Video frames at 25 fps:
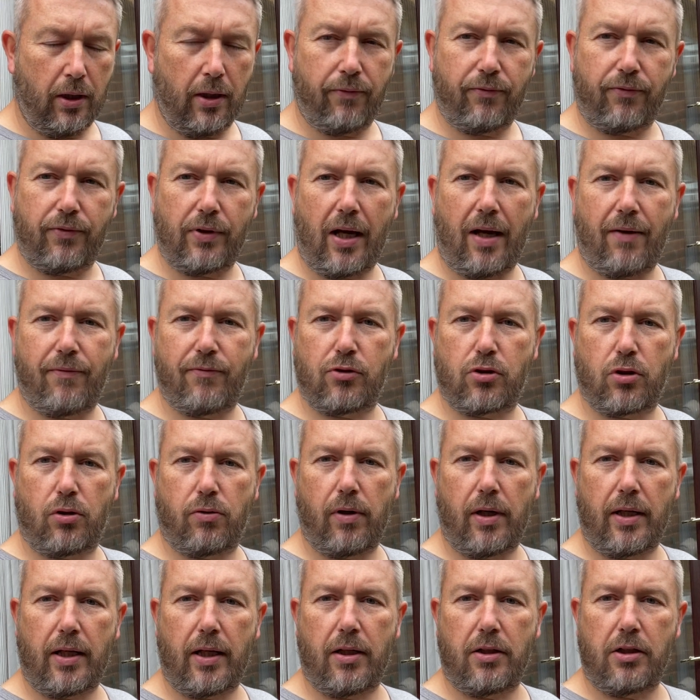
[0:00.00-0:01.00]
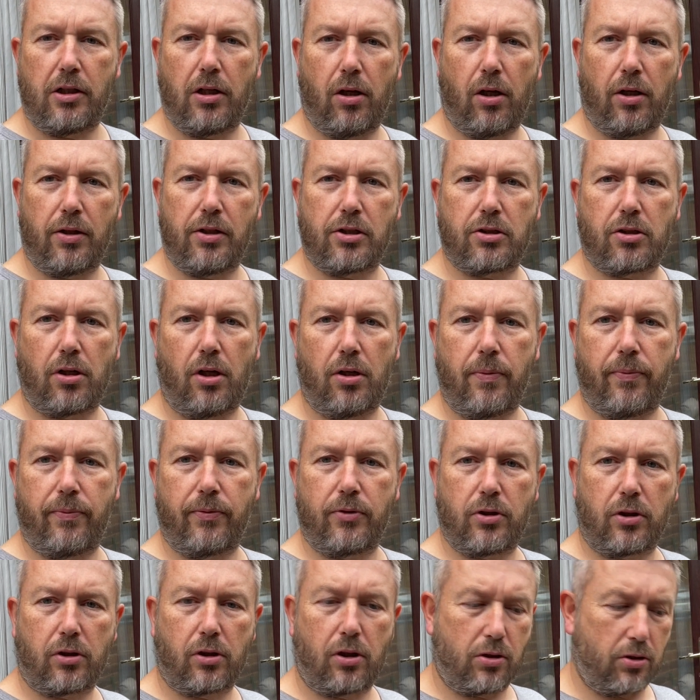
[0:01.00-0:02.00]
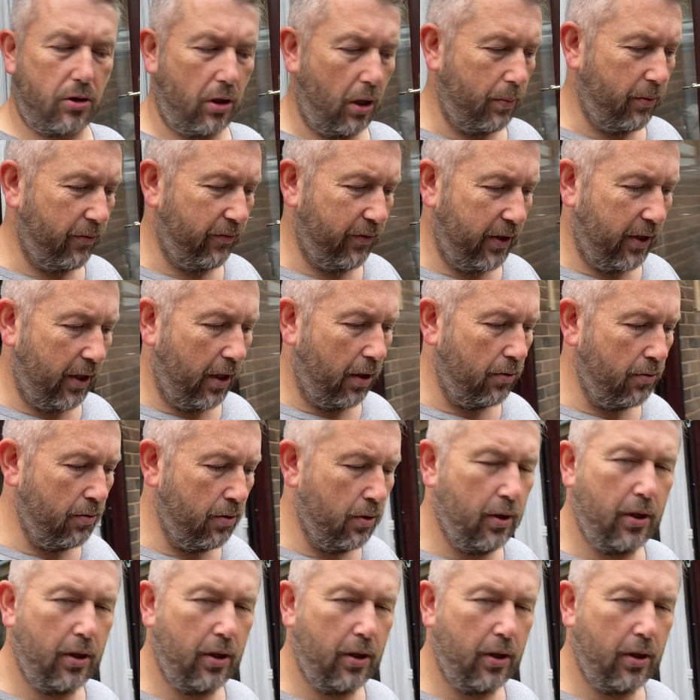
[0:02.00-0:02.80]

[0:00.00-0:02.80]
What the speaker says: If you haven't already and you like this type of video,